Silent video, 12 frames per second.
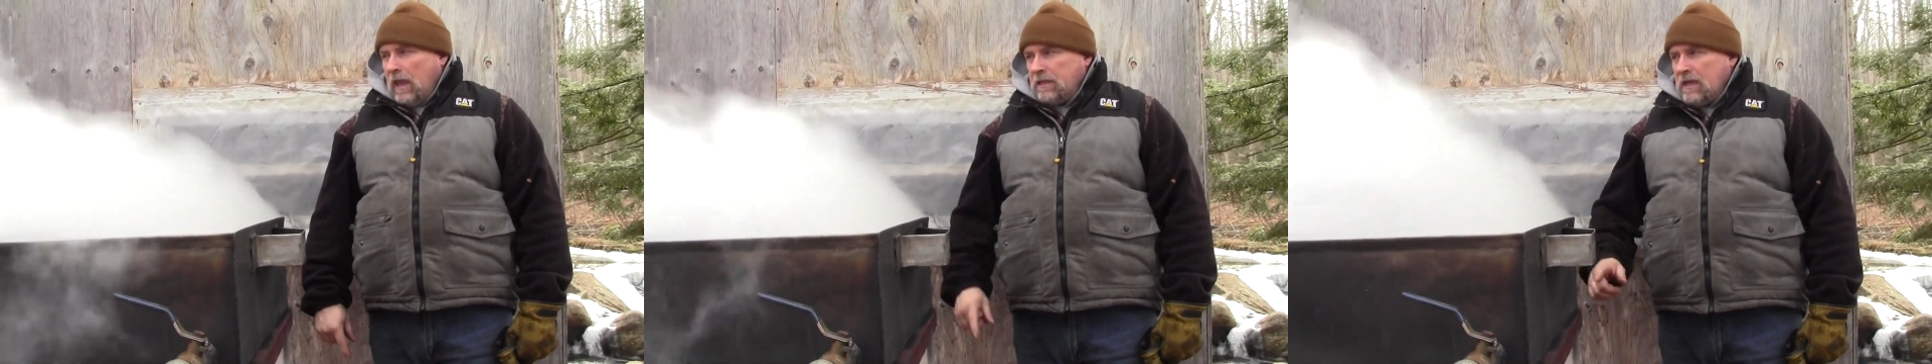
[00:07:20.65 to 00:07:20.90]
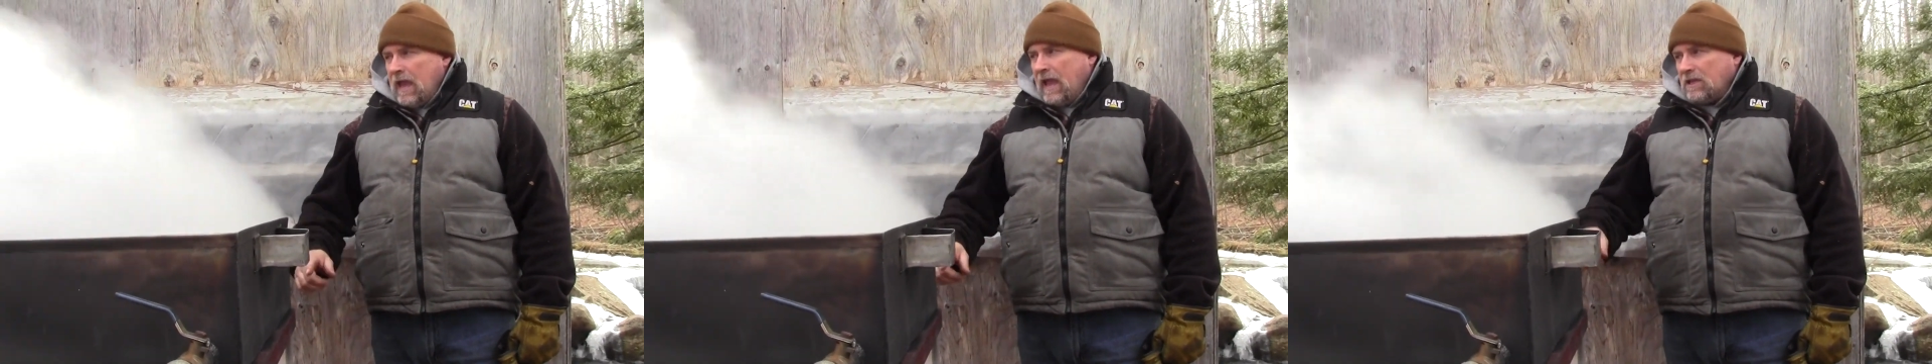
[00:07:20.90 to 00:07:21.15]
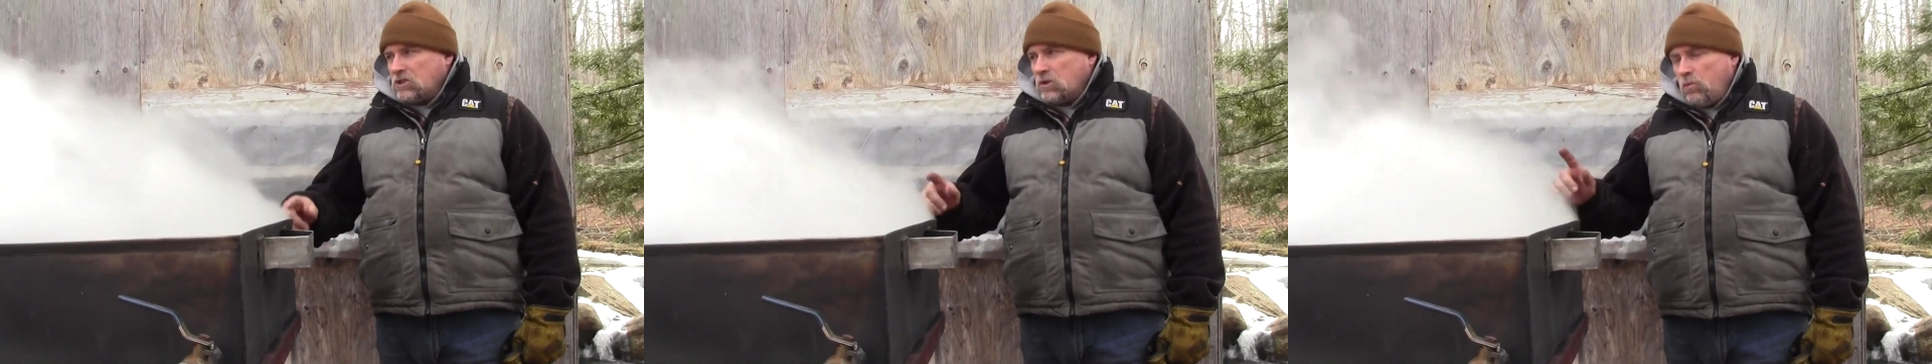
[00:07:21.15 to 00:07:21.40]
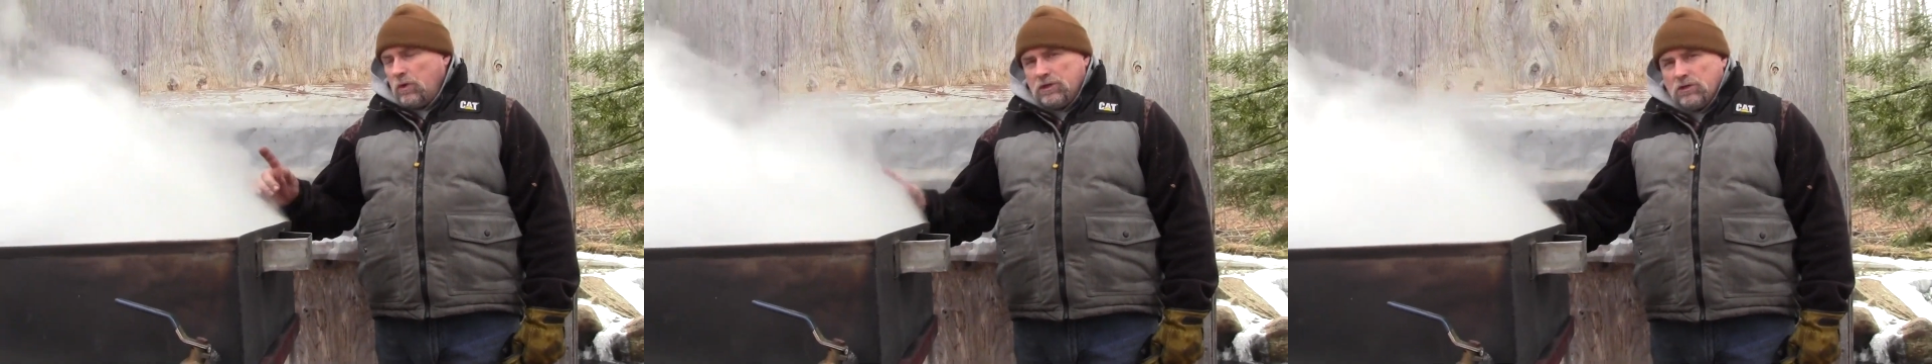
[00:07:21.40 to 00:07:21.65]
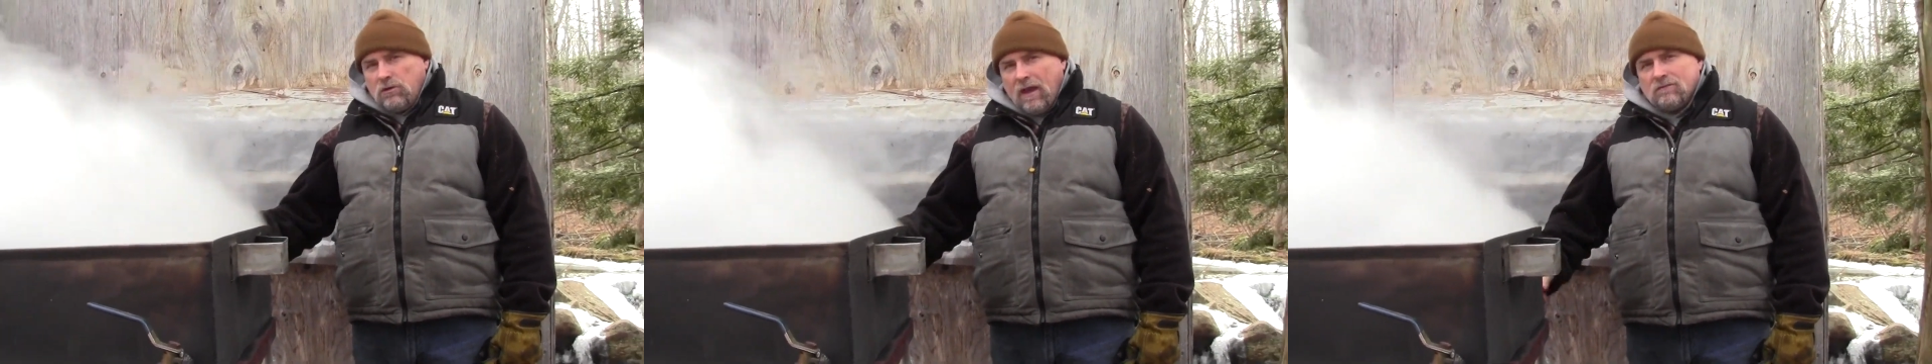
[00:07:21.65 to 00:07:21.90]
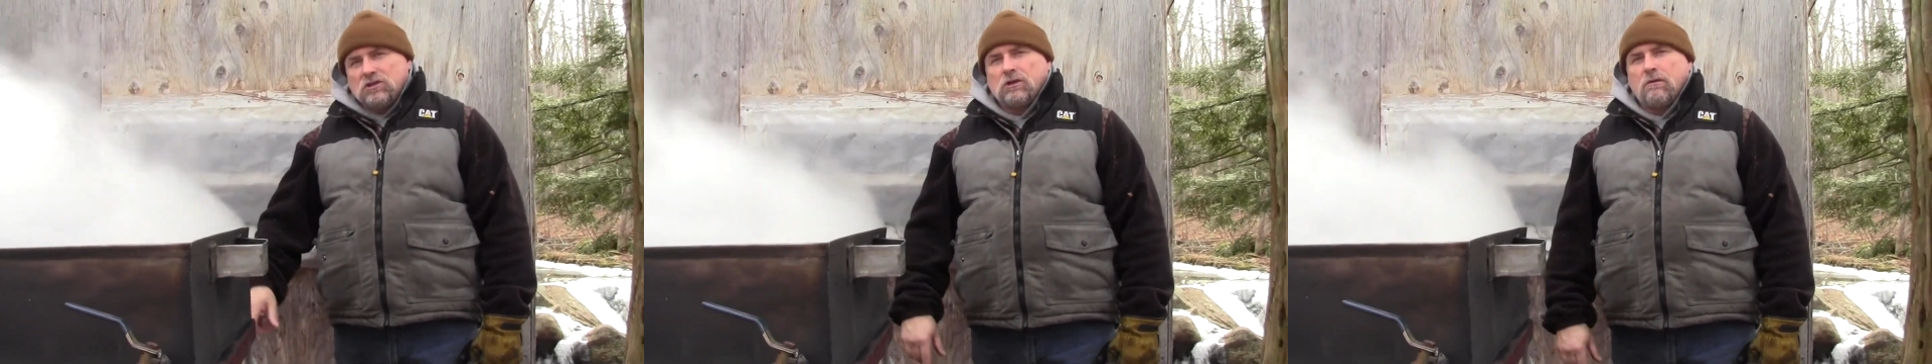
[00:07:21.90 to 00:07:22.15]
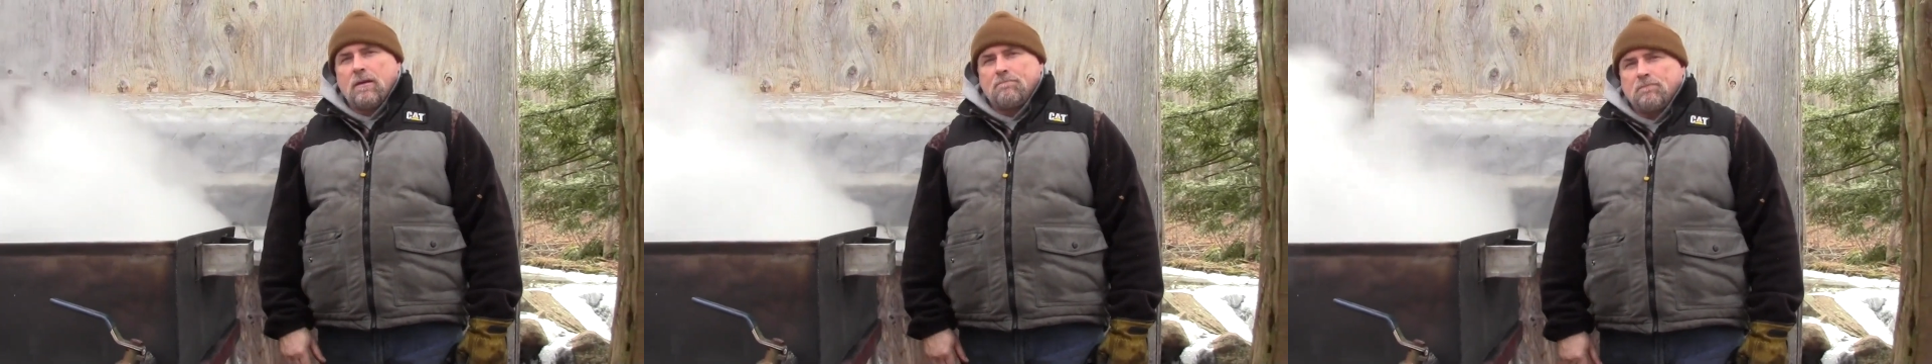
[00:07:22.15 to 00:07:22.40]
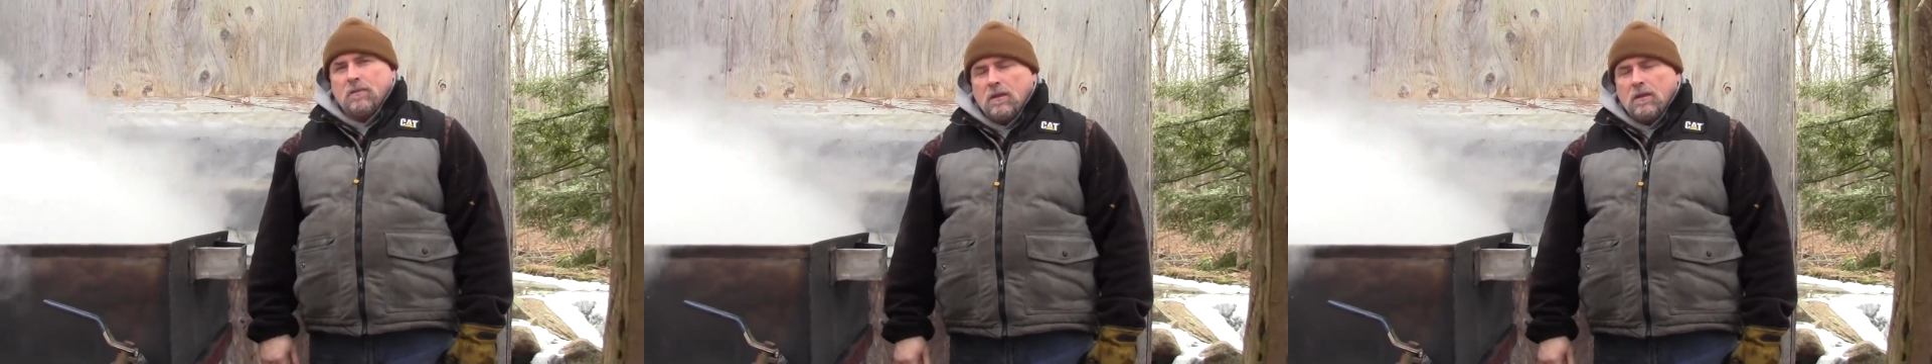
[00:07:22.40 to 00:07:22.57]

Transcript: And yes, we do have syrup.